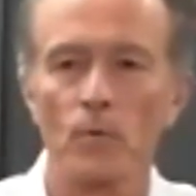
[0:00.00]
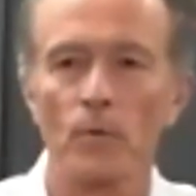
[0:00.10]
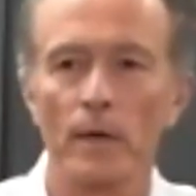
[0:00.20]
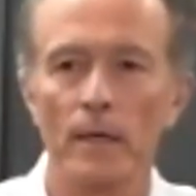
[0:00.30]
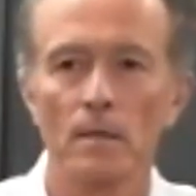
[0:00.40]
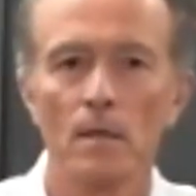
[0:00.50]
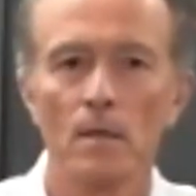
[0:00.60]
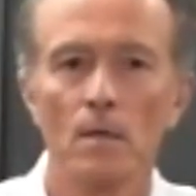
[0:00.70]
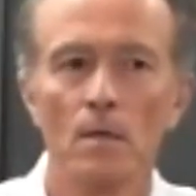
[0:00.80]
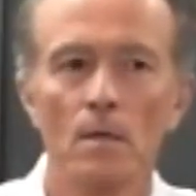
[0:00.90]
Great.
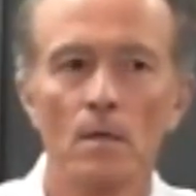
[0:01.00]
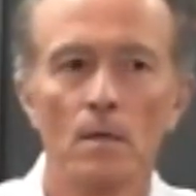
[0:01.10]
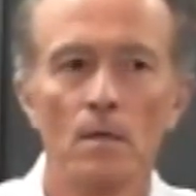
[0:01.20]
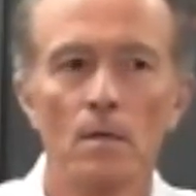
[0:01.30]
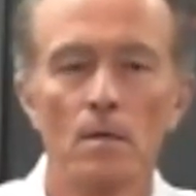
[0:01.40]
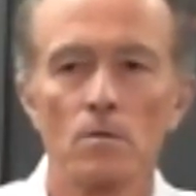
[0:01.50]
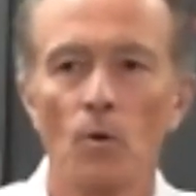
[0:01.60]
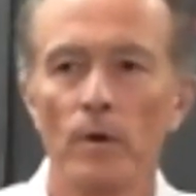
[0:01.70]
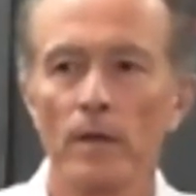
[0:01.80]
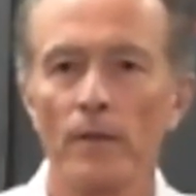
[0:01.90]
So
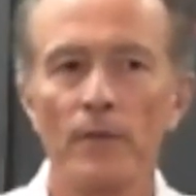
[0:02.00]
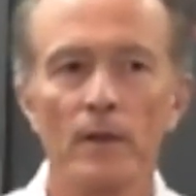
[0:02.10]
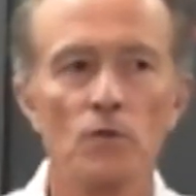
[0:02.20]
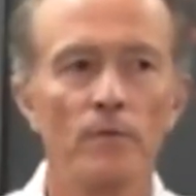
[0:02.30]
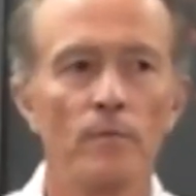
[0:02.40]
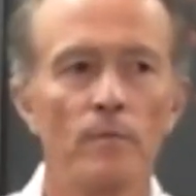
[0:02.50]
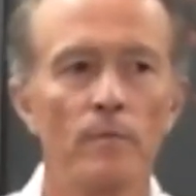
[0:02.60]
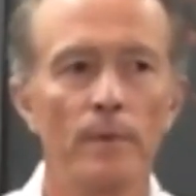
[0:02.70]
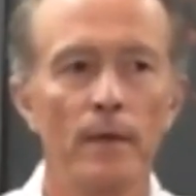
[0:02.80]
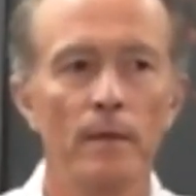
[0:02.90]
one of the things we've
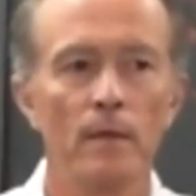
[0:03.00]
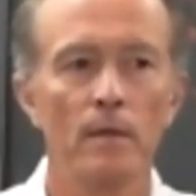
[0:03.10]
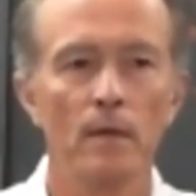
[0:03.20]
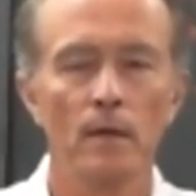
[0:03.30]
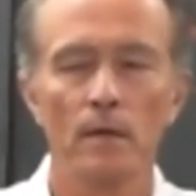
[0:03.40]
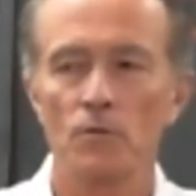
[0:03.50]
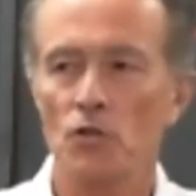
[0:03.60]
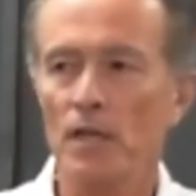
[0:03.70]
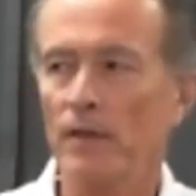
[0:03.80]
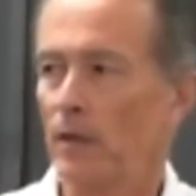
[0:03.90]
been
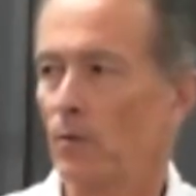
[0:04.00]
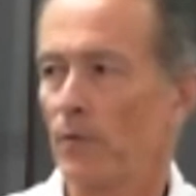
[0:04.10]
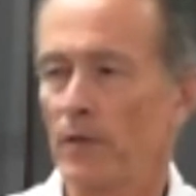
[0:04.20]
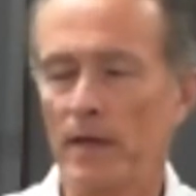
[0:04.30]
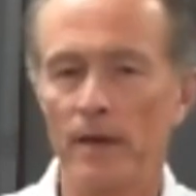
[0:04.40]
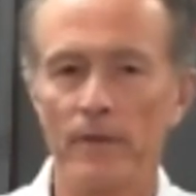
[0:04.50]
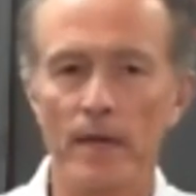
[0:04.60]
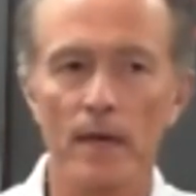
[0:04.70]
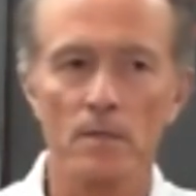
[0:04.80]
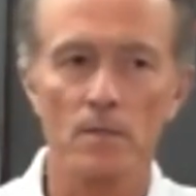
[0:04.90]
achieving with the
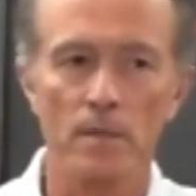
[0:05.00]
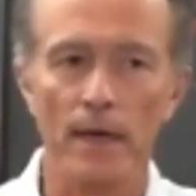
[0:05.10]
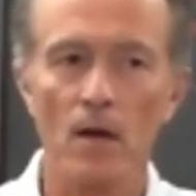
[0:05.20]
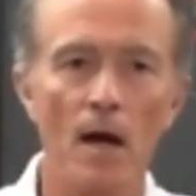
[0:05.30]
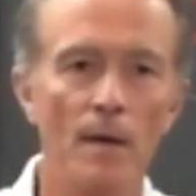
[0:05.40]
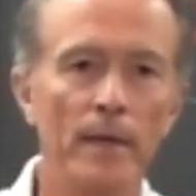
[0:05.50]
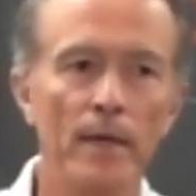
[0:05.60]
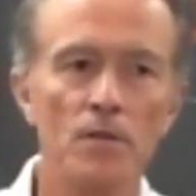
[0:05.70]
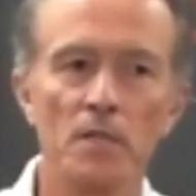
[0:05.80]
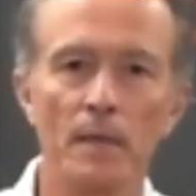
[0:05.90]
AVX is that
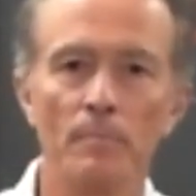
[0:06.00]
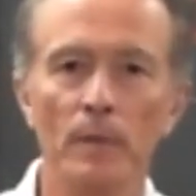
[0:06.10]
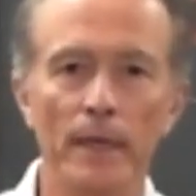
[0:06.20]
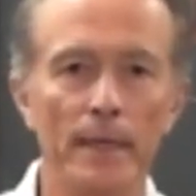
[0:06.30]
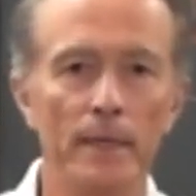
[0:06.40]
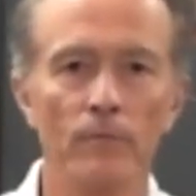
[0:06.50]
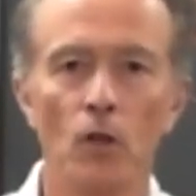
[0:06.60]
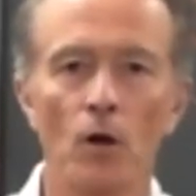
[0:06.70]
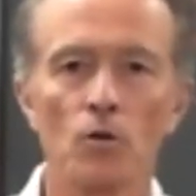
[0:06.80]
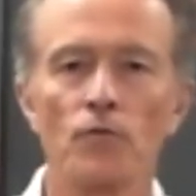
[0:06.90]
combination and blend of
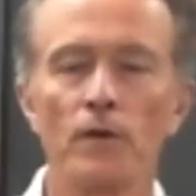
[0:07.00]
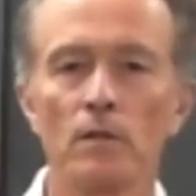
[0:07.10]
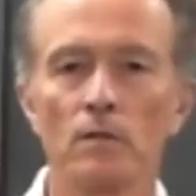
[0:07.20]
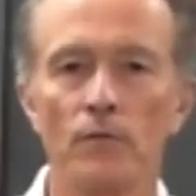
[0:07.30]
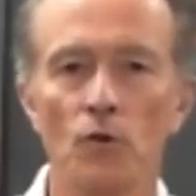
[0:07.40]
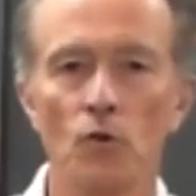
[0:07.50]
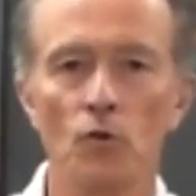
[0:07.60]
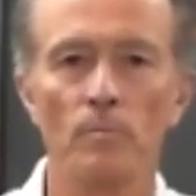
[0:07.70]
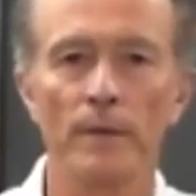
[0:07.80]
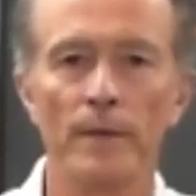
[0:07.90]
large field of
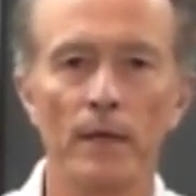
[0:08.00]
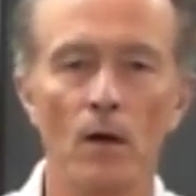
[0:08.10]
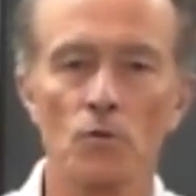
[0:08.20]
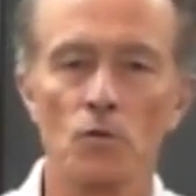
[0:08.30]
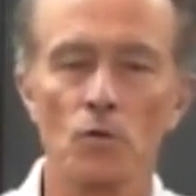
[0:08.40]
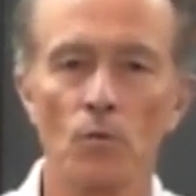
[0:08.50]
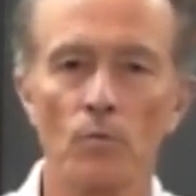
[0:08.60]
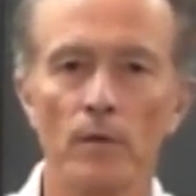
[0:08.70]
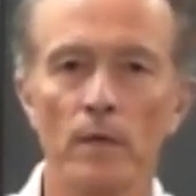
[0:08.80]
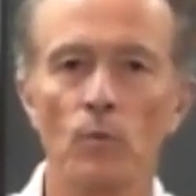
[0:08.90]
view, but then also
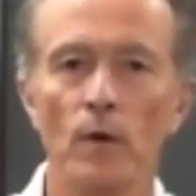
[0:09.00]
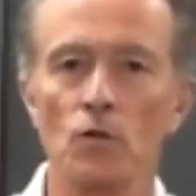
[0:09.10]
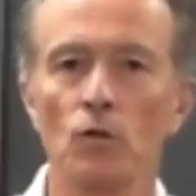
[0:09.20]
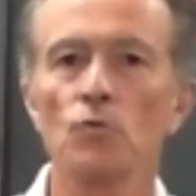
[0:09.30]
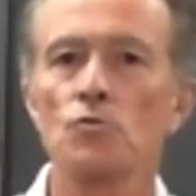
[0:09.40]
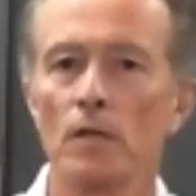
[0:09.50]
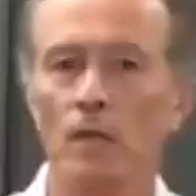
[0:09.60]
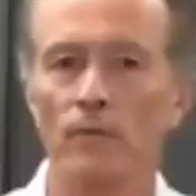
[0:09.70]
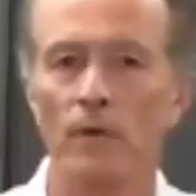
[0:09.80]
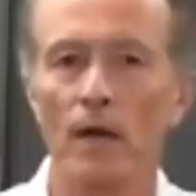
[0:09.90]
the resolution
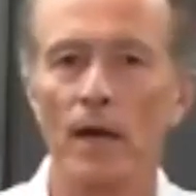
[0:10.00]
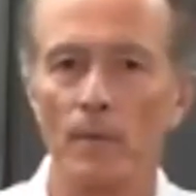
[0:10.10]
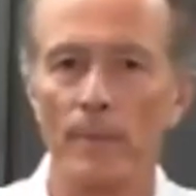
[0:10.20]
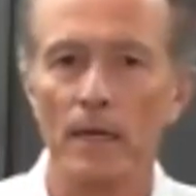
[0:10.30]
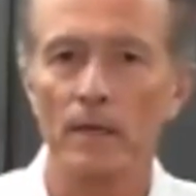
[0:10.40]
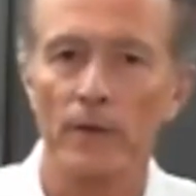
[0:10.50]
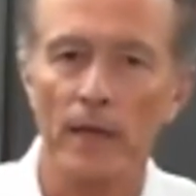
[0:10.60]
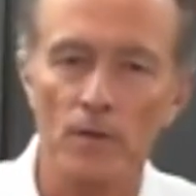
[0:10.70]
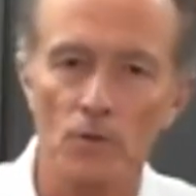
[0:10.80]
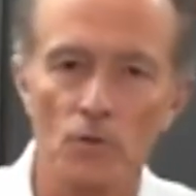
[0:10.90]
of a higher
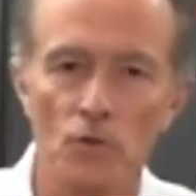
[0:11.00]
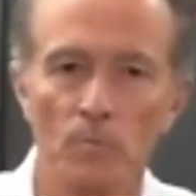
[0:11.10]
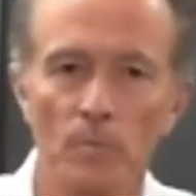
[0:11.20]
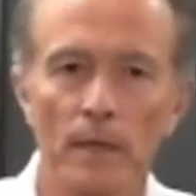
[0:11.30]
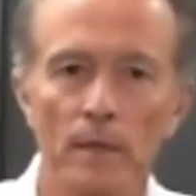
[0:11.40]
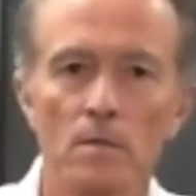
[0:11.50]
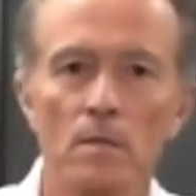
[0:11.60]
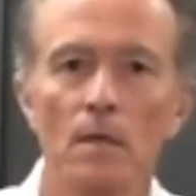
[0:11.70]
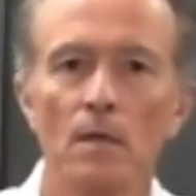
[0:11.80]
magnification zoom lens.